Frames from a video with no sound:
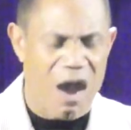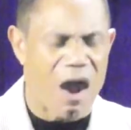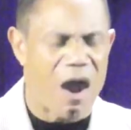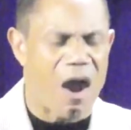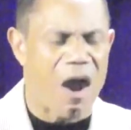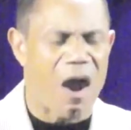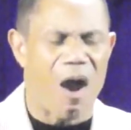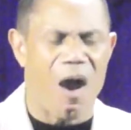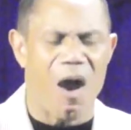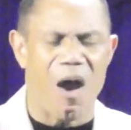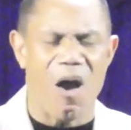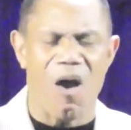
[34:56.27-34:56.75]

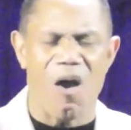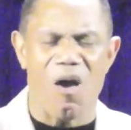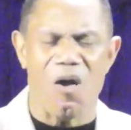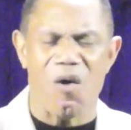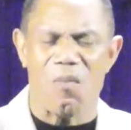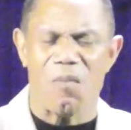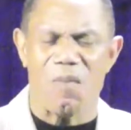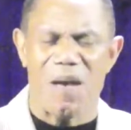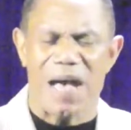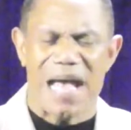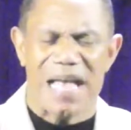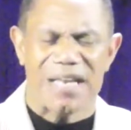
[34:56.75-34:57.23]
All
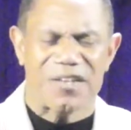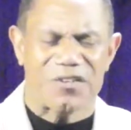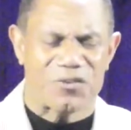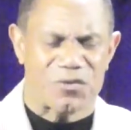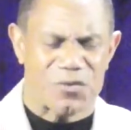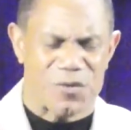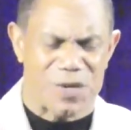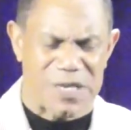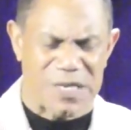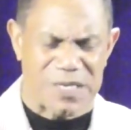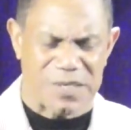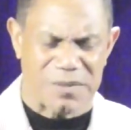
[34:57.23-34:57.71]
my
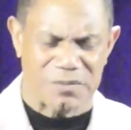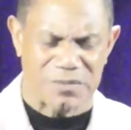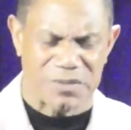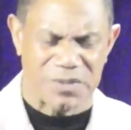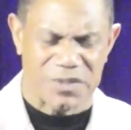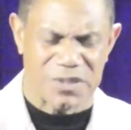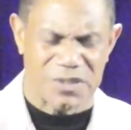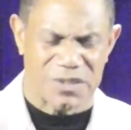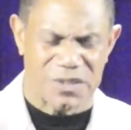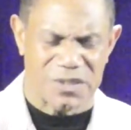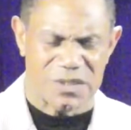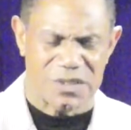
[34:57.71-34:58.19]

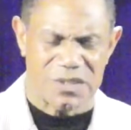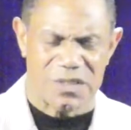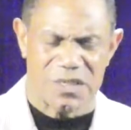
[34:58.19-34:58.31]
dreams,